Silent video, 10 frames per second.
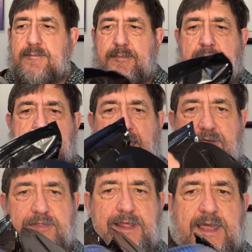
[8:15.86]
a
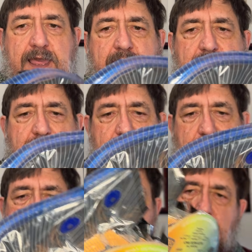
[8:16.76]
nicely
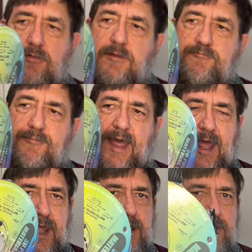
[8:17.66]
sealed
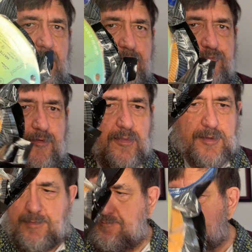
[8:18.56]
bag of filament.